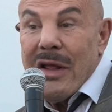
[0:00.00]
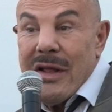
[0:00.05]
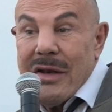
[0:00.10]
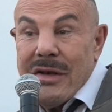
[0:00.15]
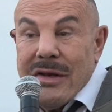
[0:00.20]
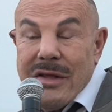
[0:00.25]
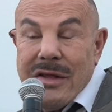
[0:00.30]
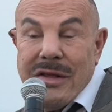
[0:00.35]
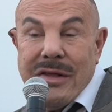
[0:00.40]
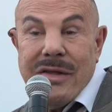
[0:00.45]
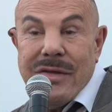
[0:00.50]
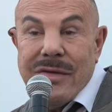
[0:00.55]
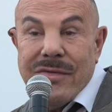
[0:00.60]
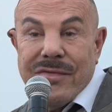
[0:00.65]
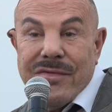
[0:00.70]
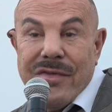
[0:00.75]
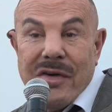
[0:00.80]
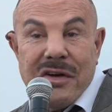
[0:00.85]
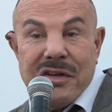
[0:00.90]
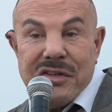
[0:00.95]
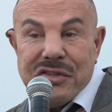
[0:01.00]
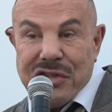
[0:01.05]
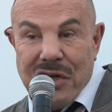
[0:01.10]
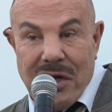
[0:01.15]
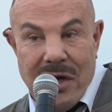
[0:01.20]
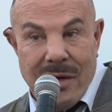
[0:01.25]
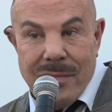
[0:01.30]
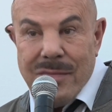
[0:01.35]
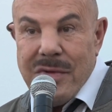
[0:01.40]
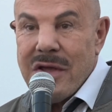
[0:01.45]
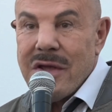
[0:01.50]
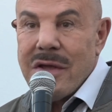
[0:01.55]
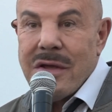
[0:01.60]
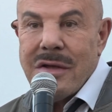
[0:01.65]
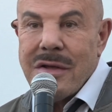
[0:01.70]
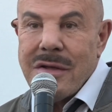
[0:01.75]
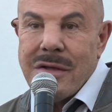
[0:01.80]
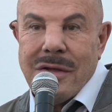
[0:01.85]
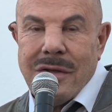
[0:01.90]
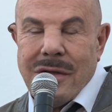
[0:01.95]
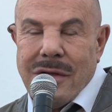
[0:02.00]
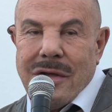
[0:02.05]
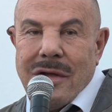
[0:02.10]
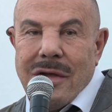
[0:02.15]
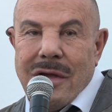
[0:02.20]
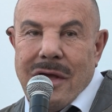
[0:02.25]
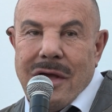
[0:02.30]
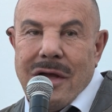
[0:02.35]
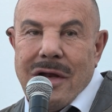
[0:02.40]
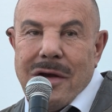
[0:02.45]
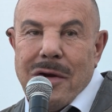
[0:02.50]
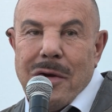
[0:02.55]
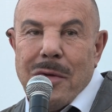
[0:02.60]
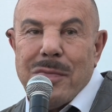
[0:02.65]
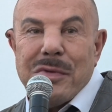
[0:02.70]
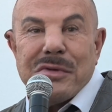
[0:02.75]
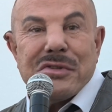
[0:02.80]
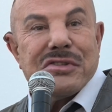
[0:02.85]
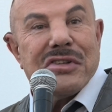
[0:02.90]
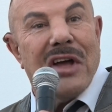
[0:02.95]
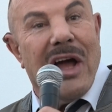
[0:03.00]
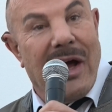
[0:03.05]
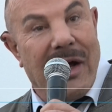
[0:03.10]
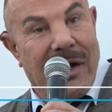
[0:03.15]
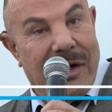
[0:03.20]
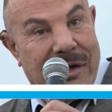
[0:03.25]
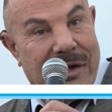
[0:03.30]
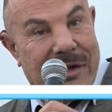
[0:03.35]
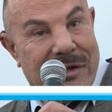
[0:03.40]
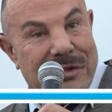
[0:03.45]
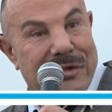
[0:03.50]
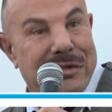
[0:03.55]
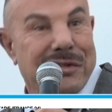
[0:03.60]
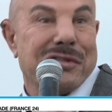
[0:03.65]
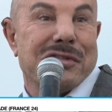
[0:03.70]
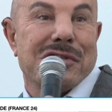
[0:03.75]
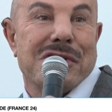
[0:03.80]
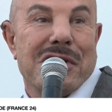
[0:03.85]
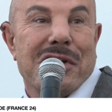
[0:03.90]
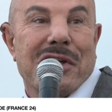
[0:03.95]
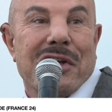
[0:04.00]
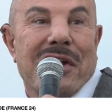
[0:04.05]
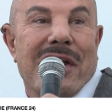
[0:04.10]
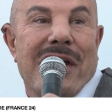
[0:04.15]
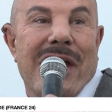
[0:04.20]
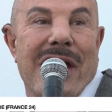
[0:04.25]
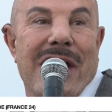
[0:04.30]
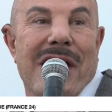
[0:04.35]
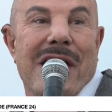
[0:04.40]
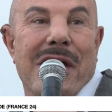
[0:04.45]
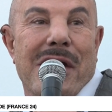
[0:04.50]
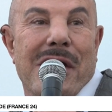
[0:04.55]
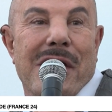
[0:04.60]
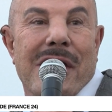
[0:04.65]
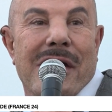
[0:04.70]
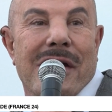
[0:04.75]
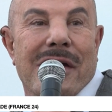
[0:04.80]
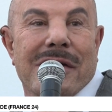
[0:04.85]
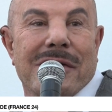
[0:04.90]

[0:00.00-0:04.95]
The year before Mugler retired from fashion, he was always a director at heart and continued to